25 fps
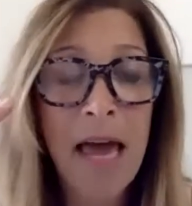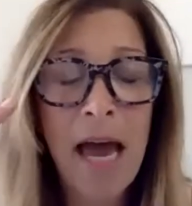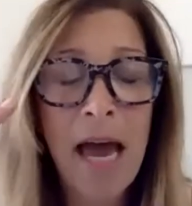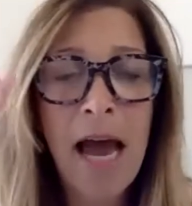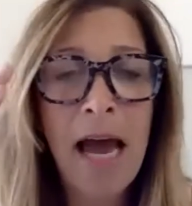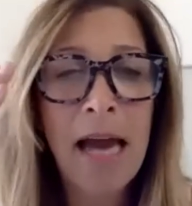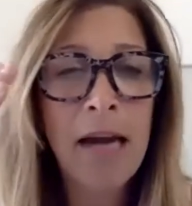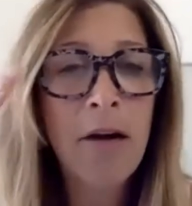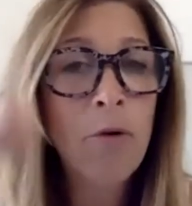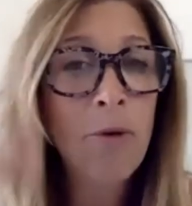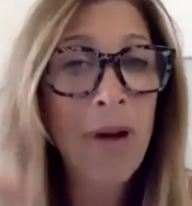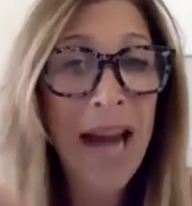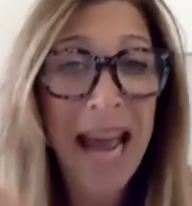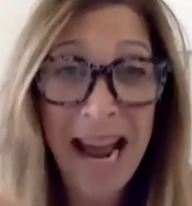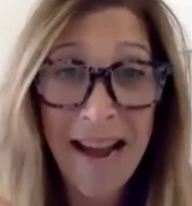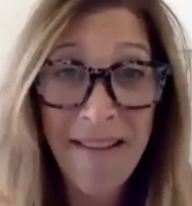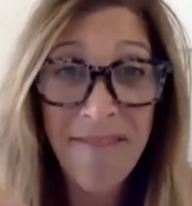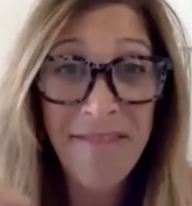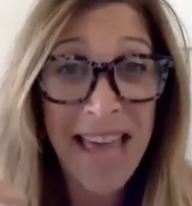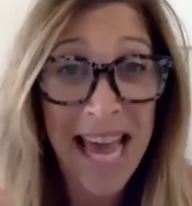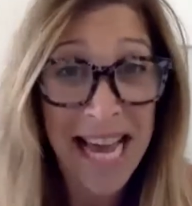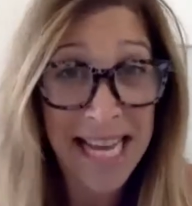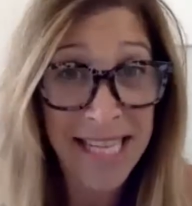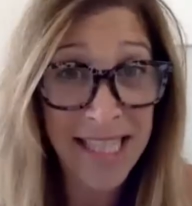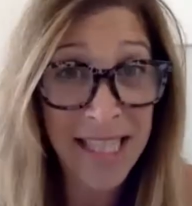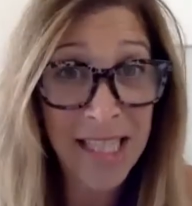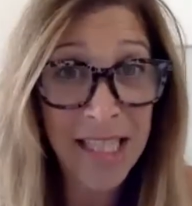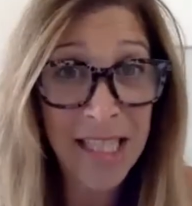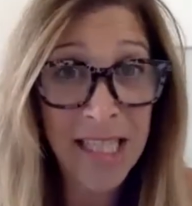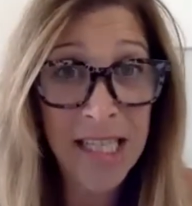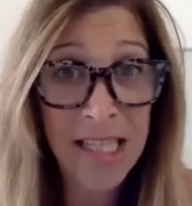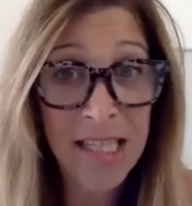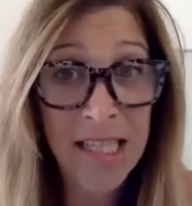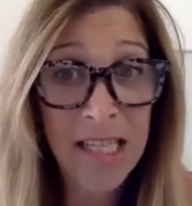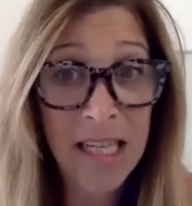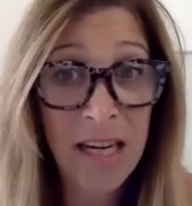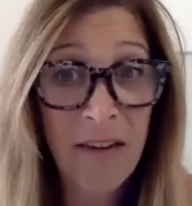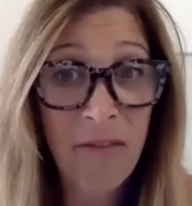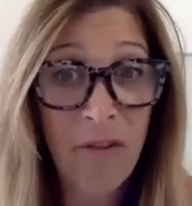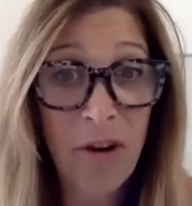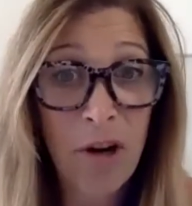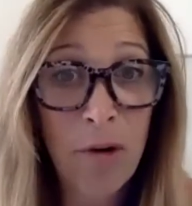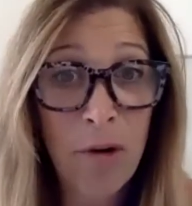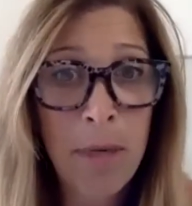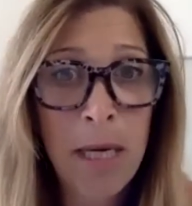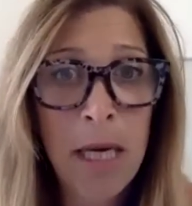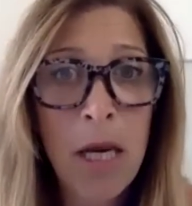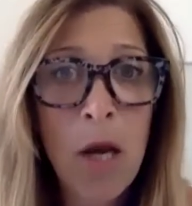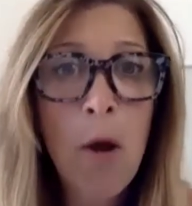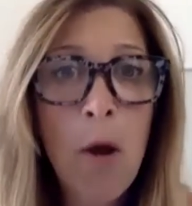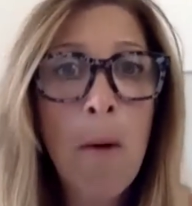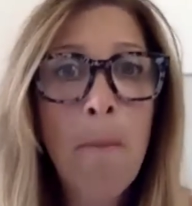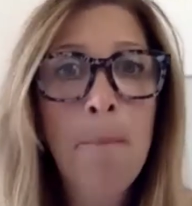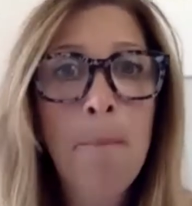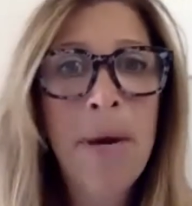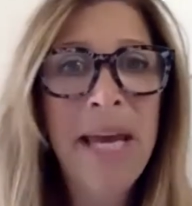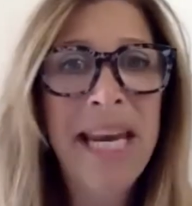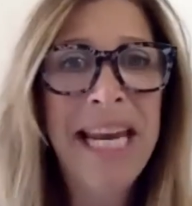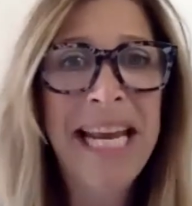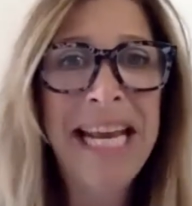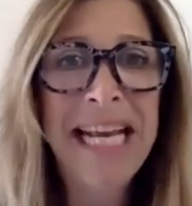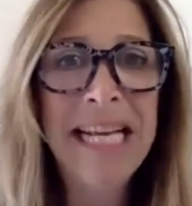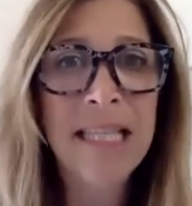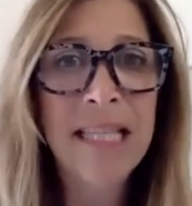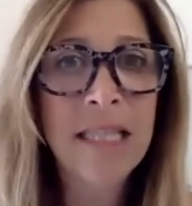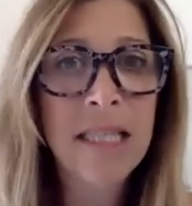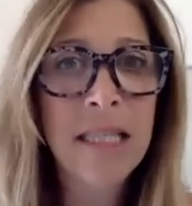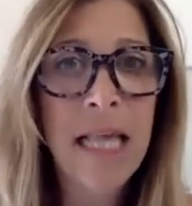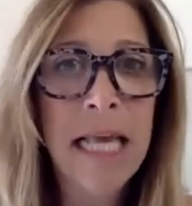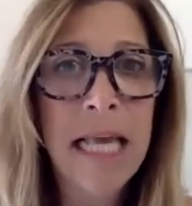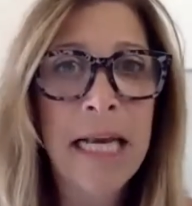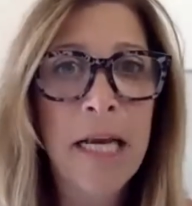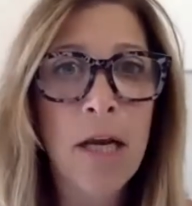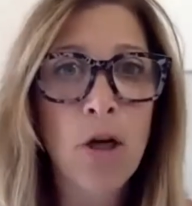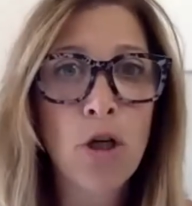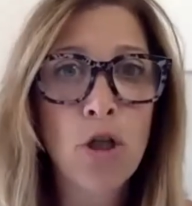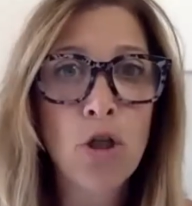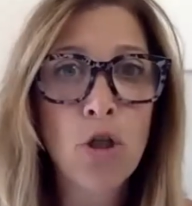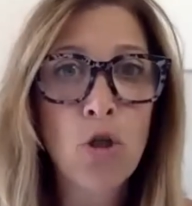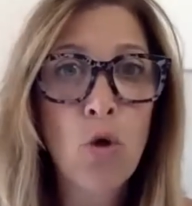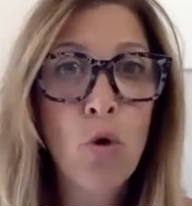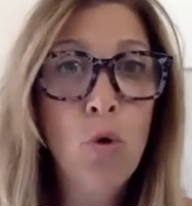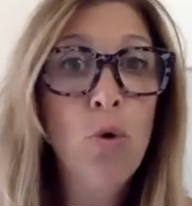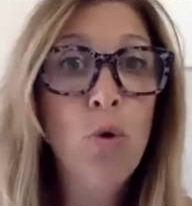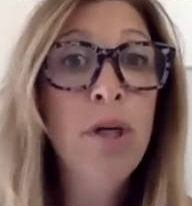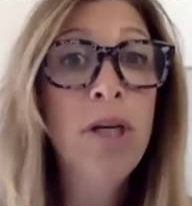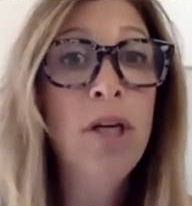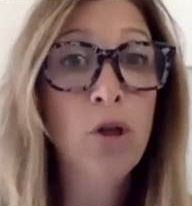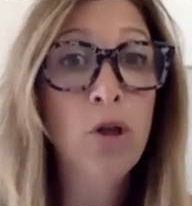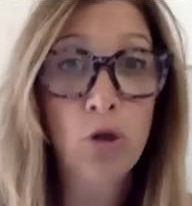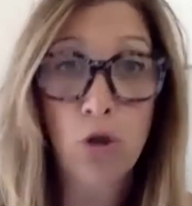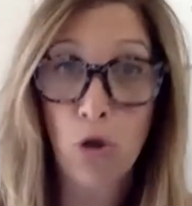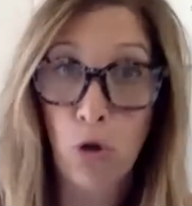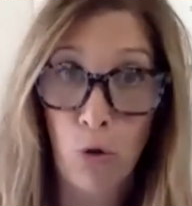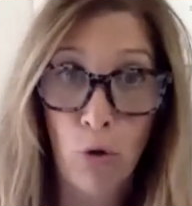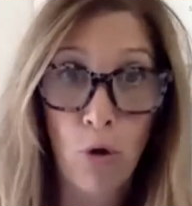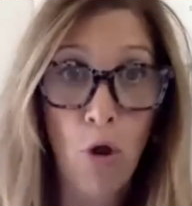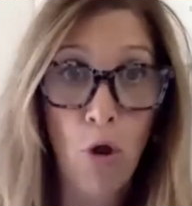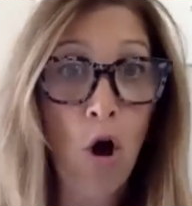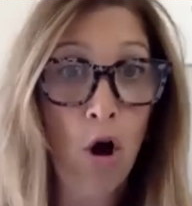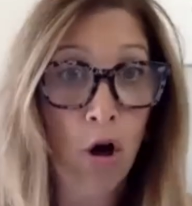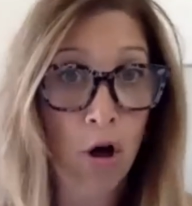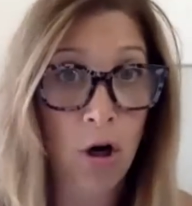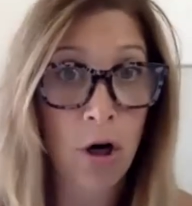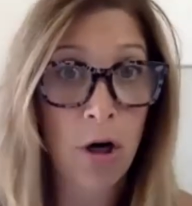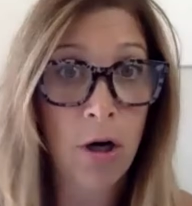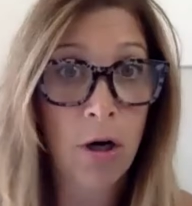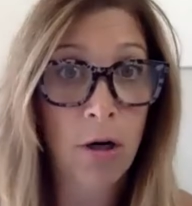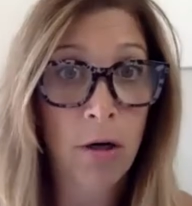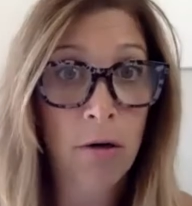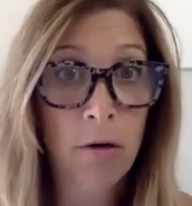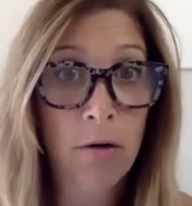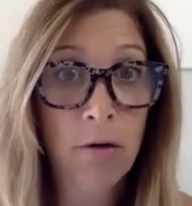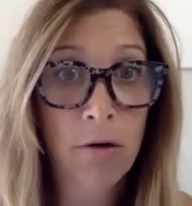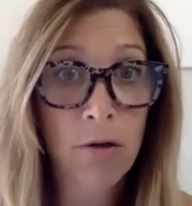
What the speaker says: I don't have that statistic in front of me, but it's like 2 years or longer.